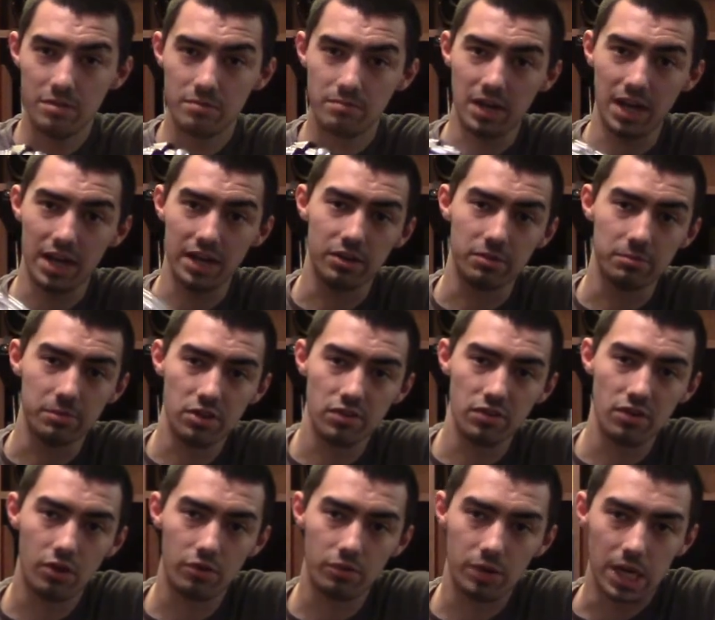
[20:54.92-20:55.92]
I hear many of
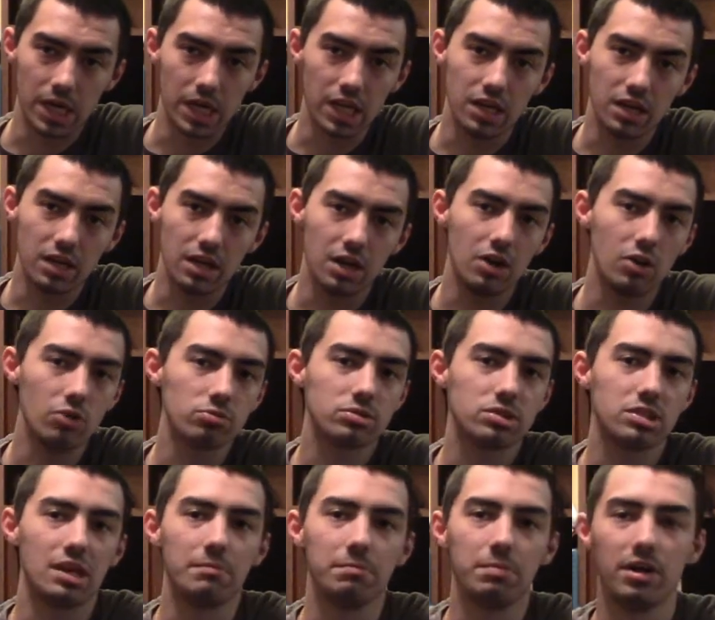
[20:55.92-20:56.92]
you already, oh,
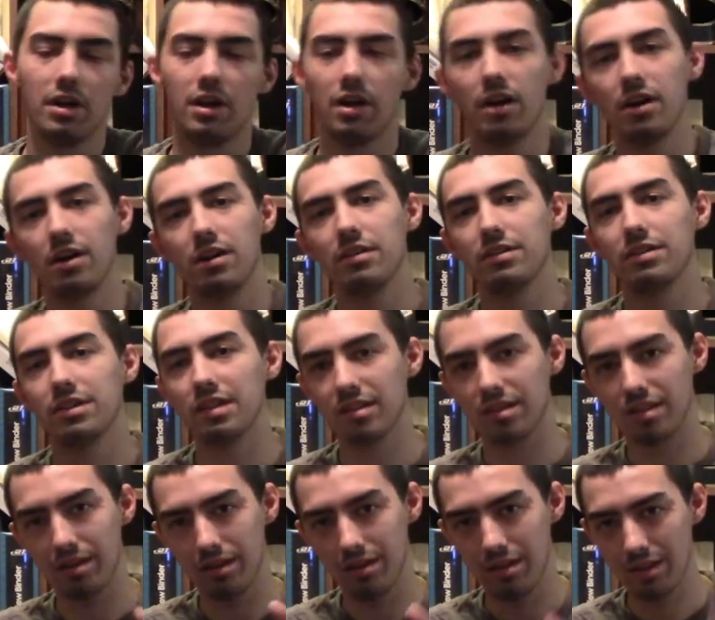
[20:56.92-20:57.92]
Templar,
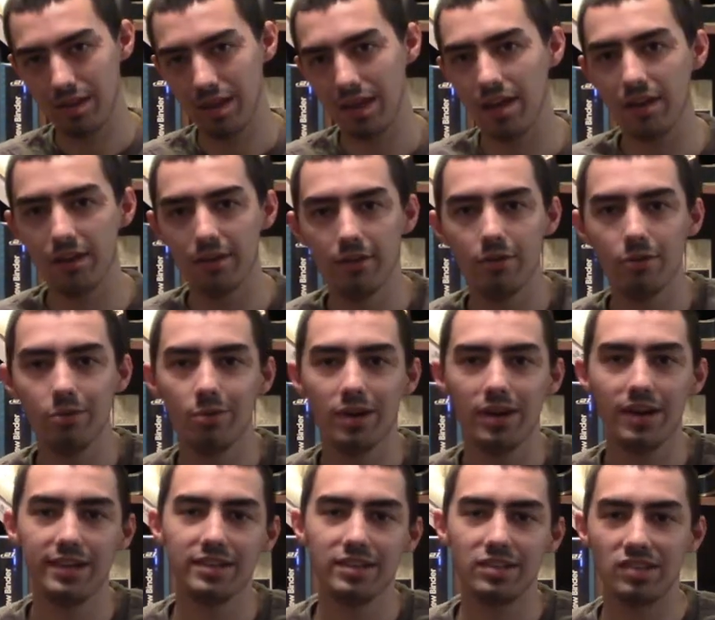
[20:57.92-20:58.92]
just get a new
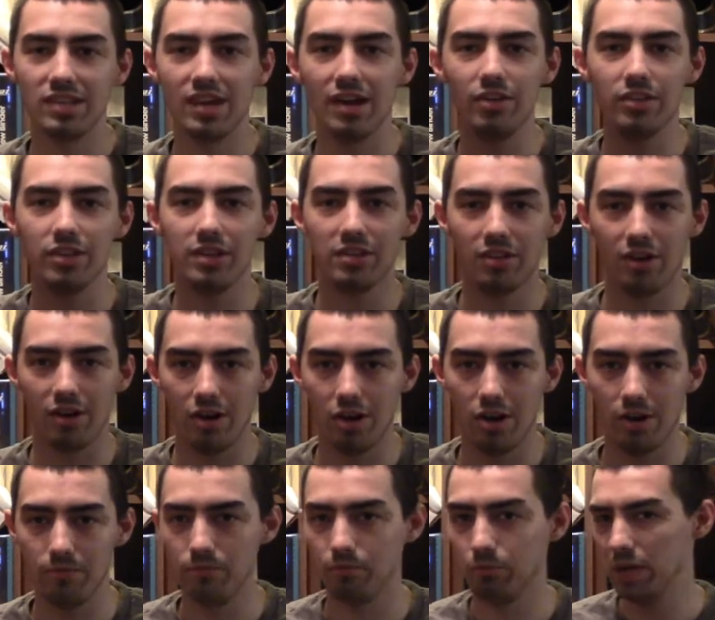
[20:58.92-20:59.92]
one, sell these
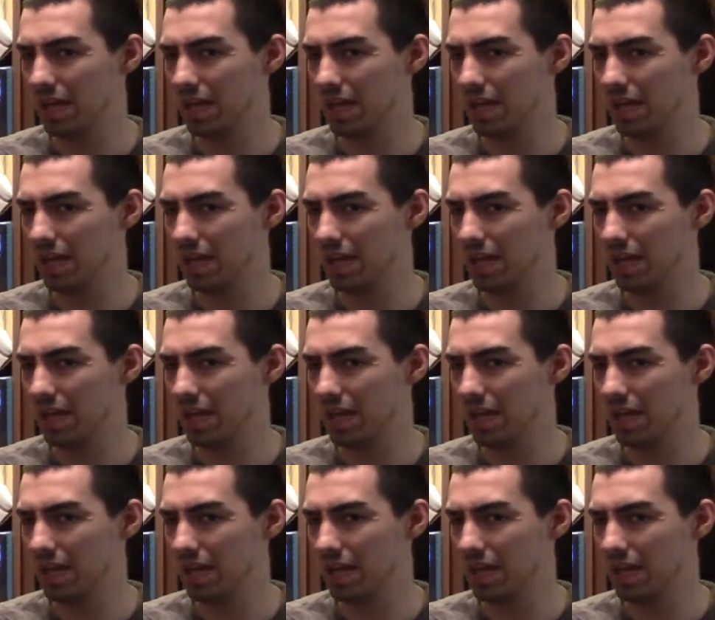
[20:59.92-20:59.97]
off.